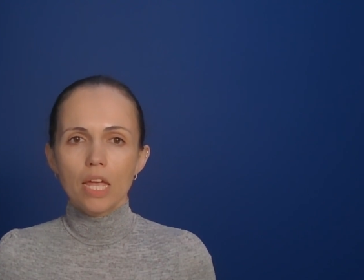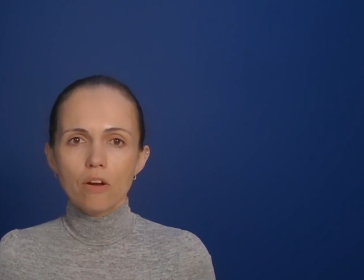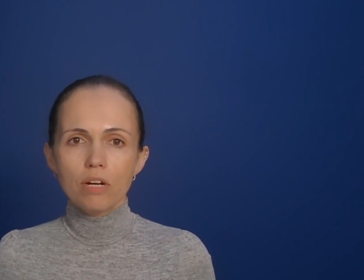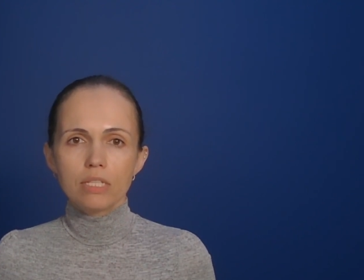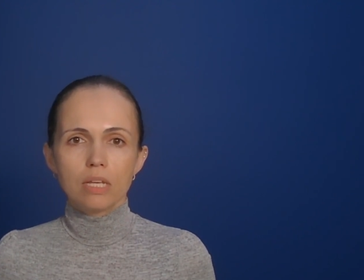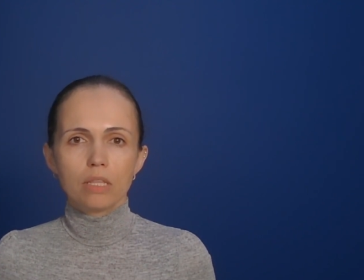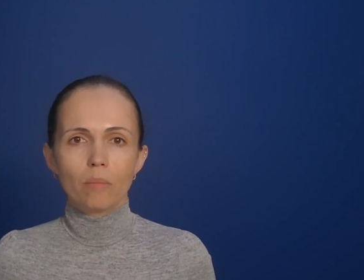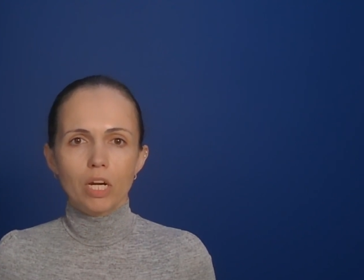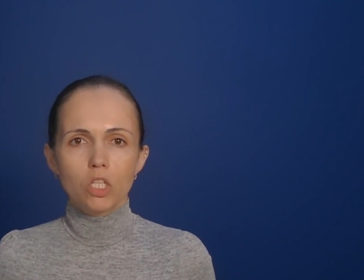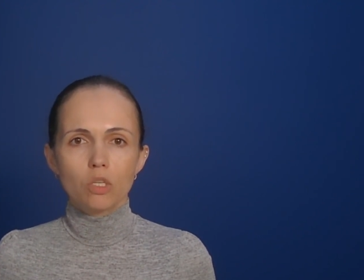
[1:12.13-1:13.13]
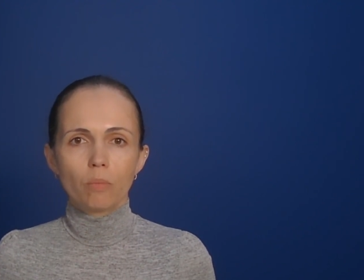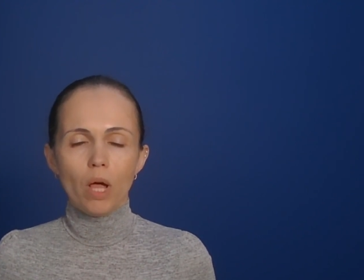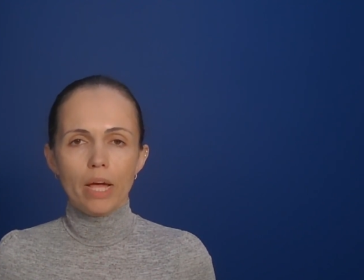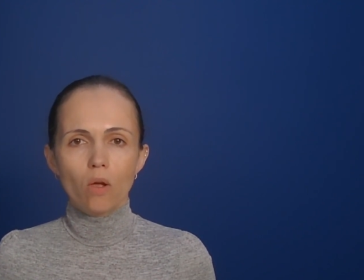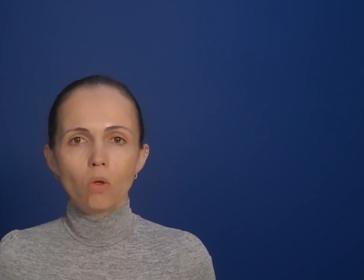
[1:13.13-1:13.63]
Increasing the money
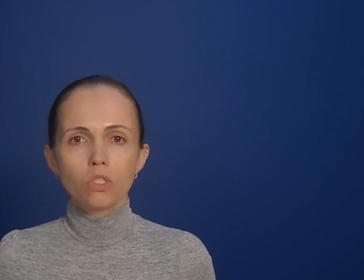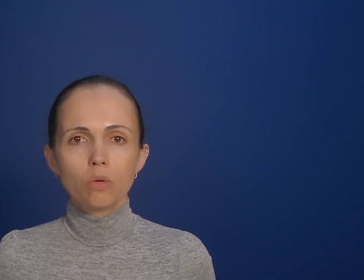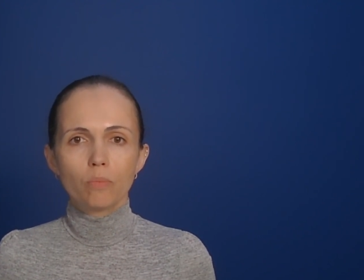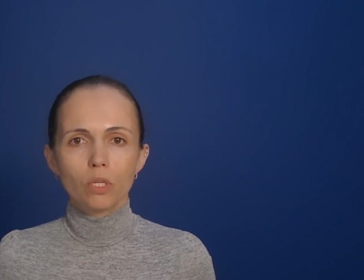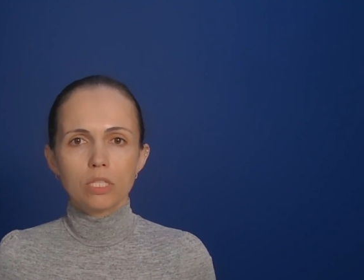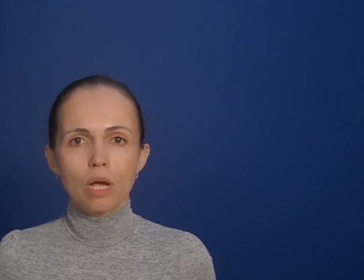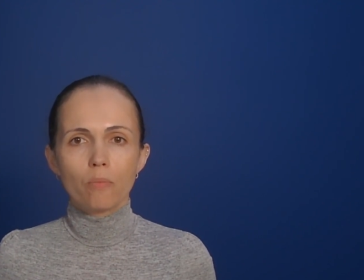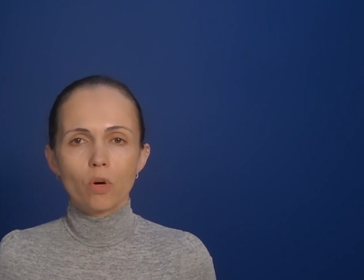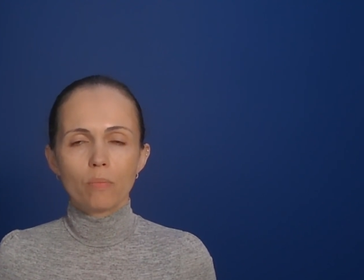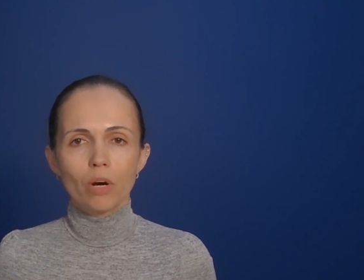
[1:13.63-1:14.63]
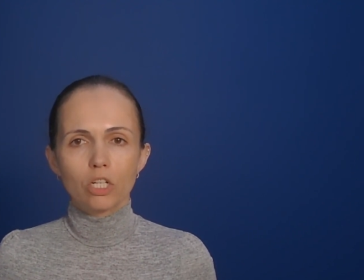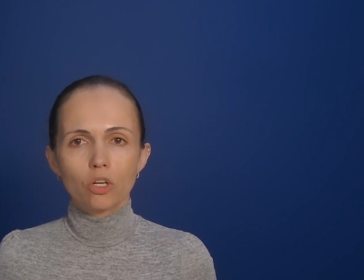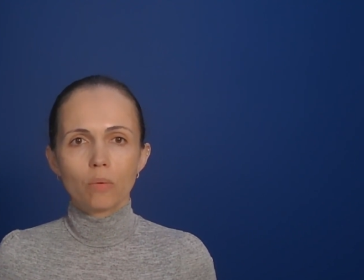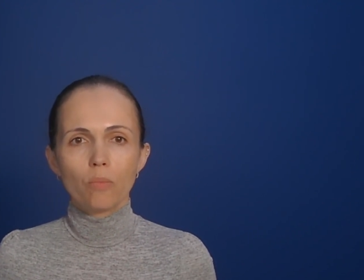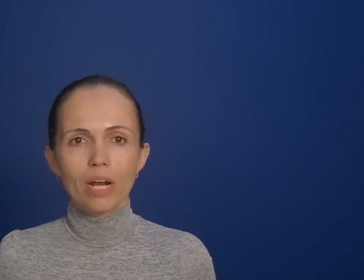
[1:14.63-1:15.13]
supply also puts upward
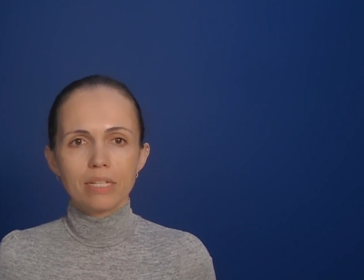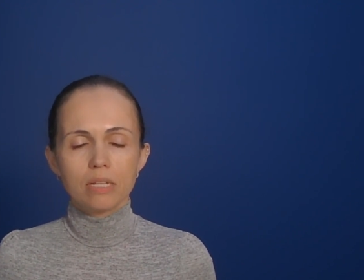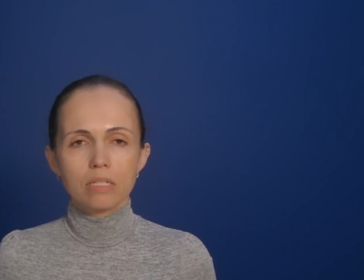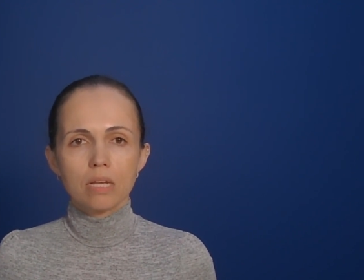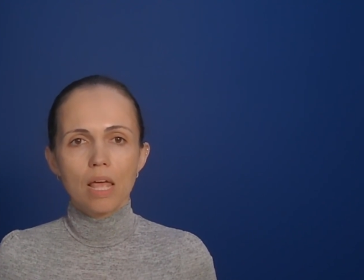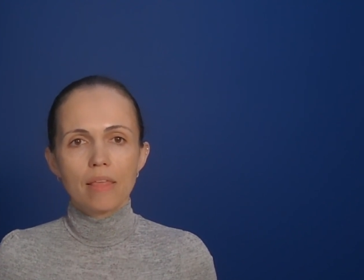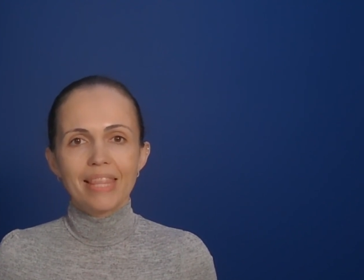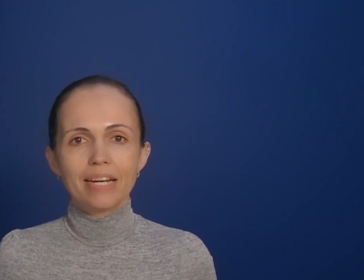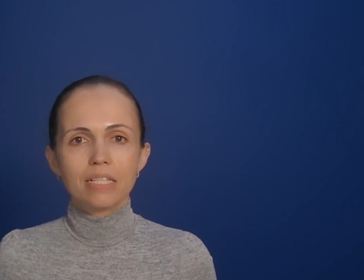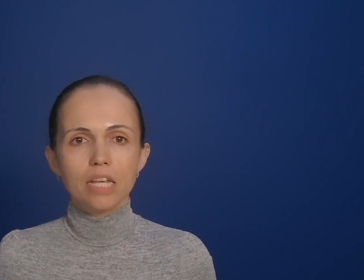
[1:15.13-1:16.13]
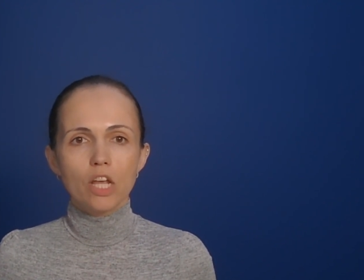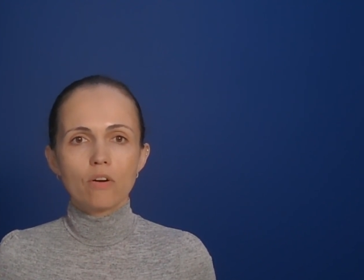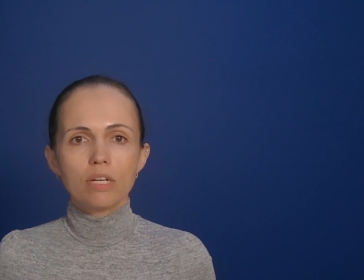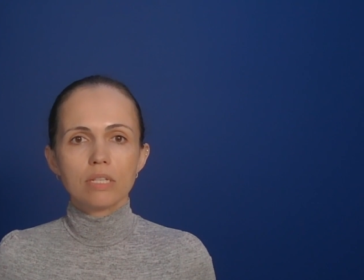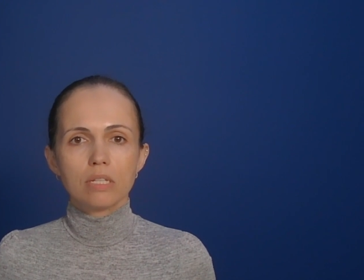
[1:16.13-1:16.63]
pressure on prices, that is,
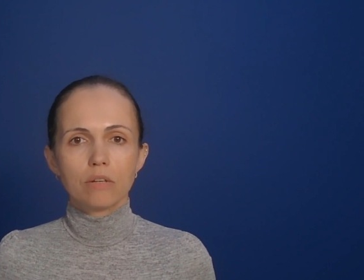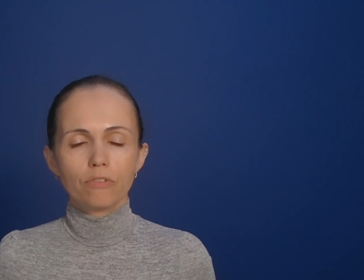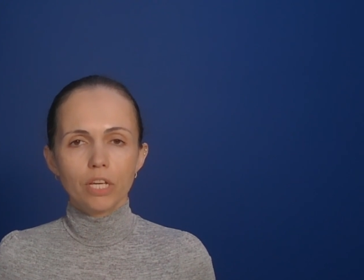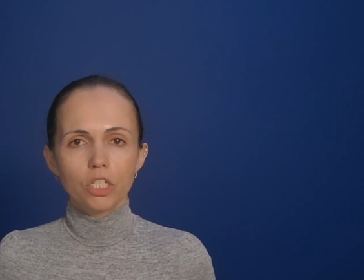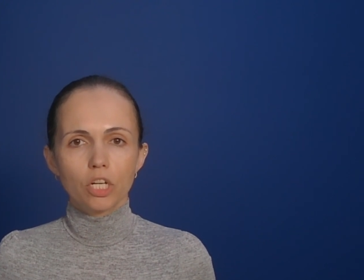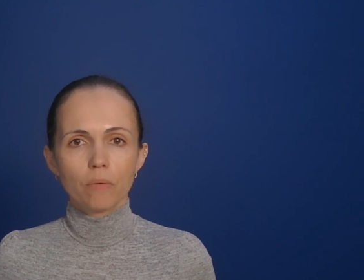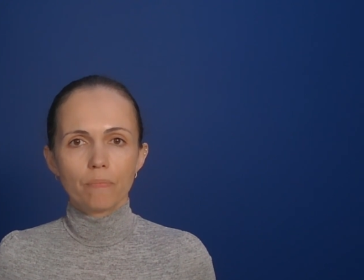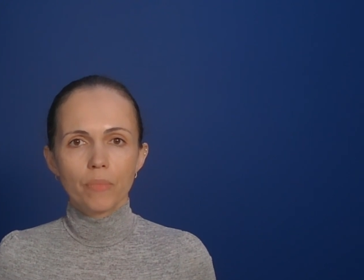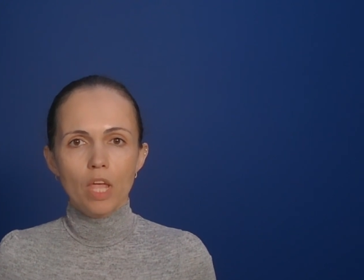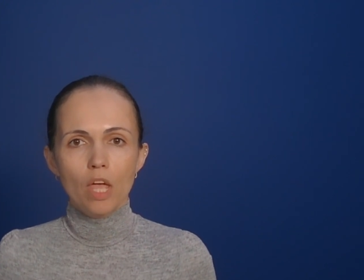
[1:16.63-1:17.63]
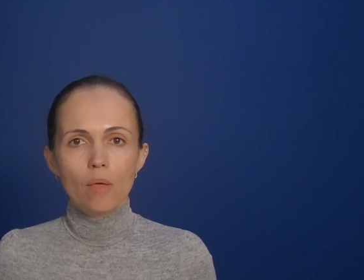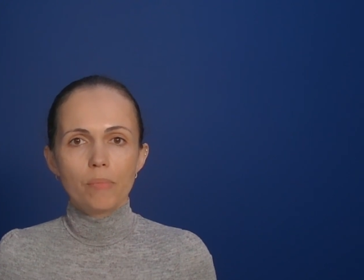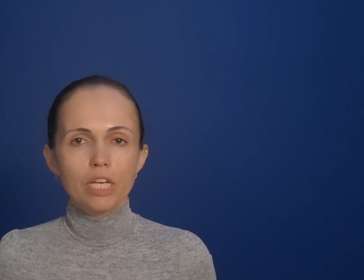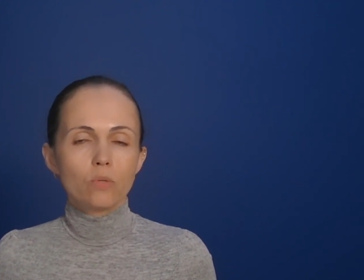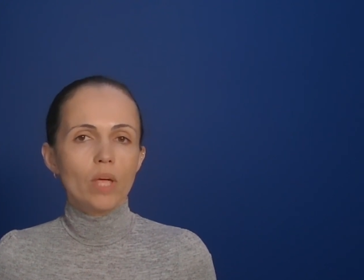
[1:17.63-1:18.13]
increases inflation,
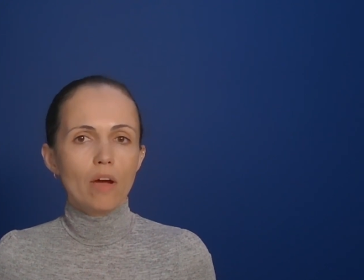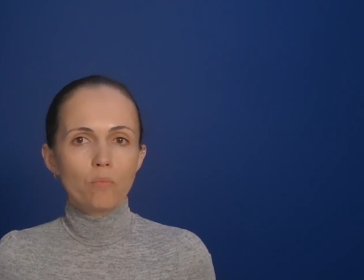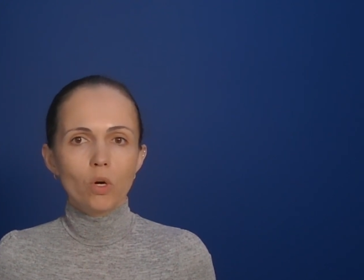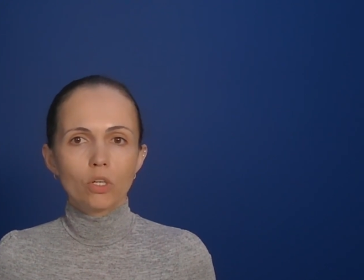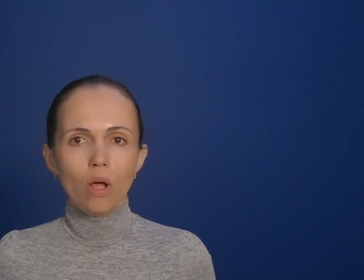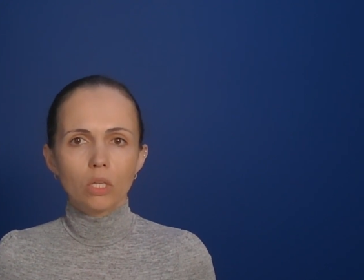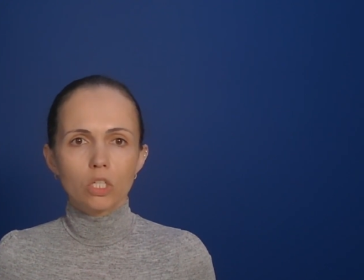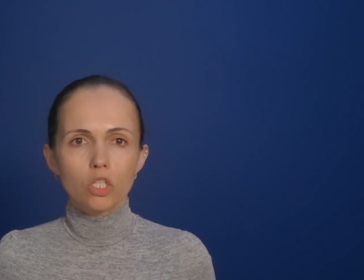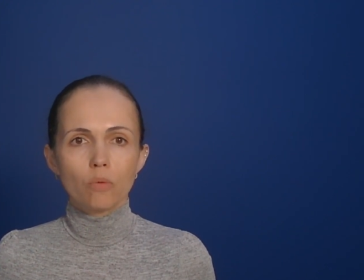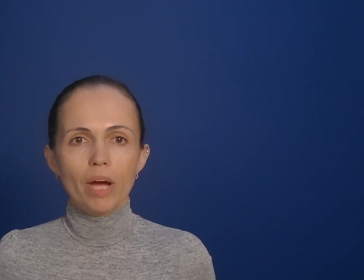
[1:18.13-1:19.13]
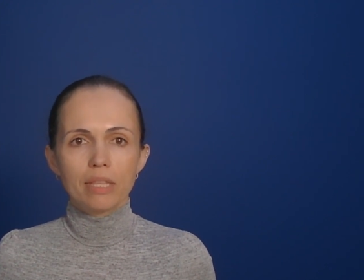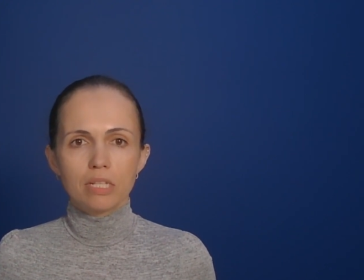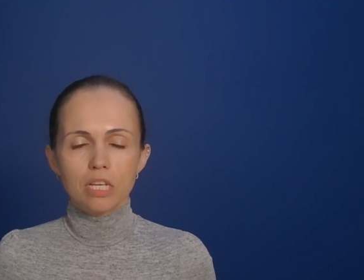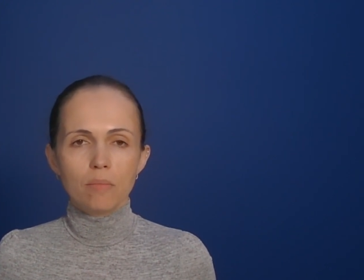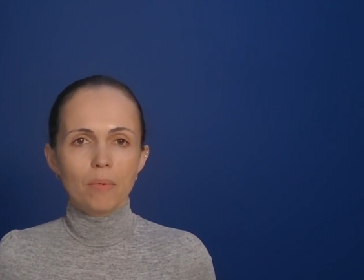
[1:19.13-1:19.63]
because we have more dollars to buy
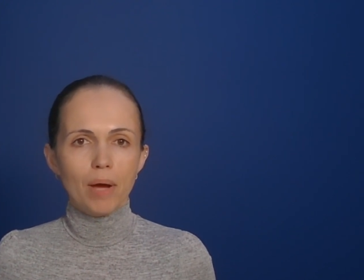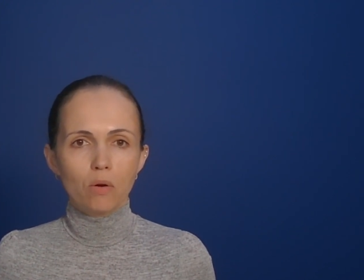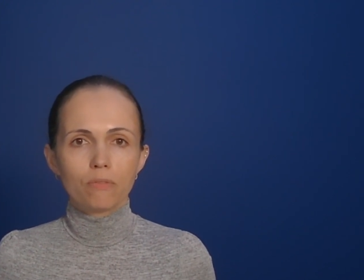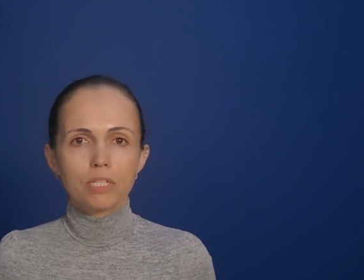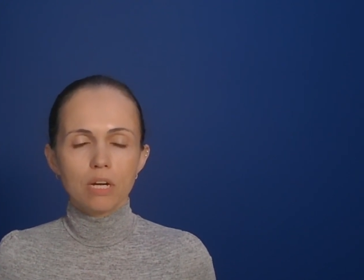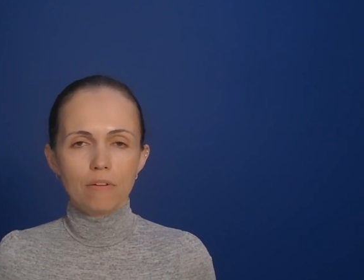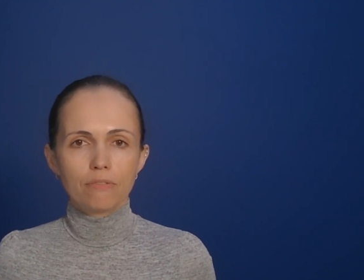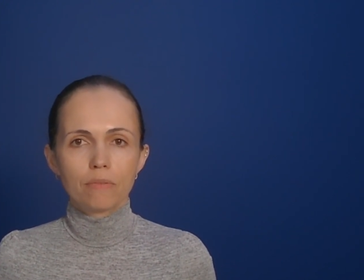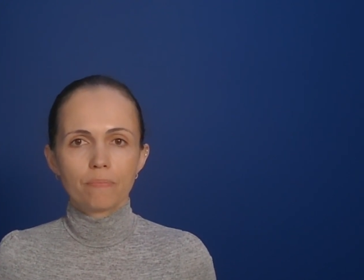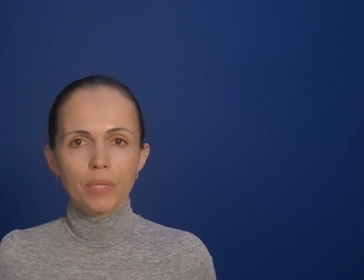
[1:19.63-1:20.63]
the same amount of stuff.